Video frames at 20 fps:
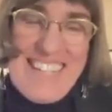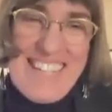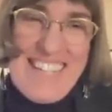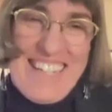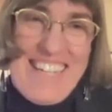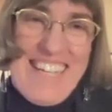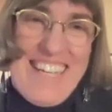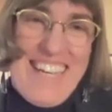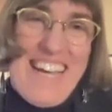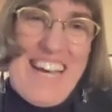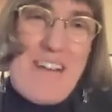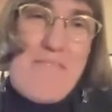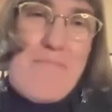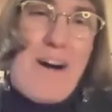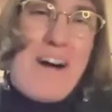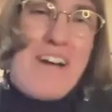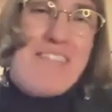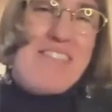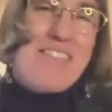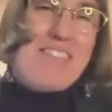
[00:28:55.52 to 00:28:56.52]
Yeah,
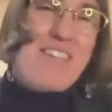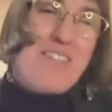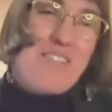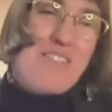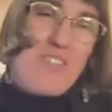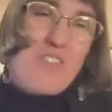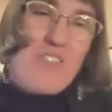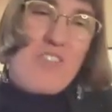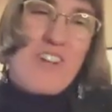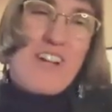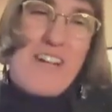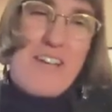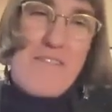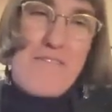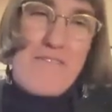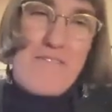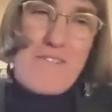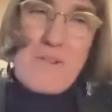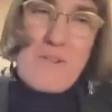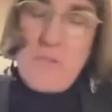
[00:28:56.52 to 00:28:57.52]
Moscow's
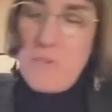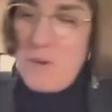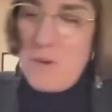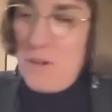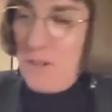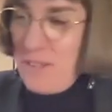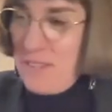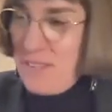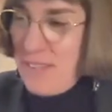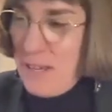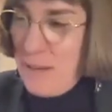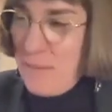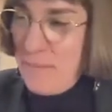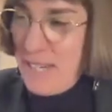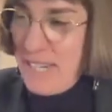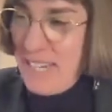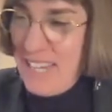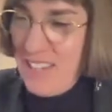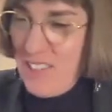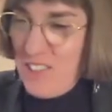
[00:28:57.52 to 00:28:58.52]
Drive for World
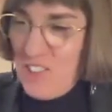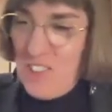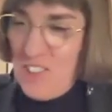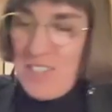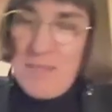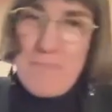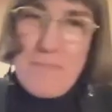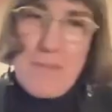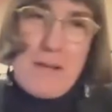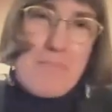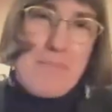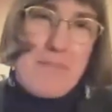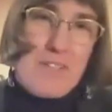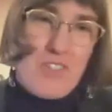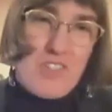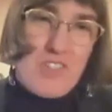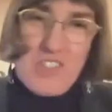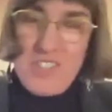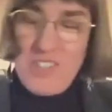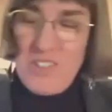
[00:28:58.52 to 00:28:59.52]
Domination,
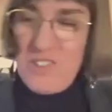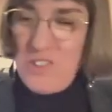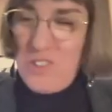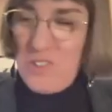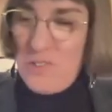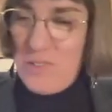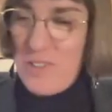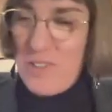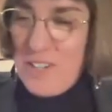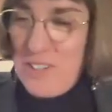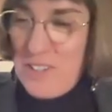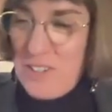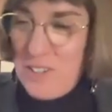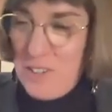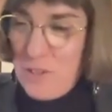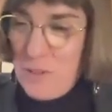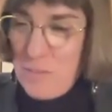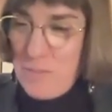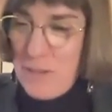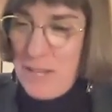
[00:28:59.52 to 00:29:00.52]
published in
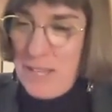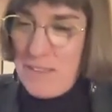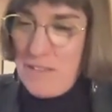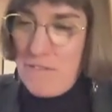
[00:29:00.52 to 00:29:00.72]
Toronto by the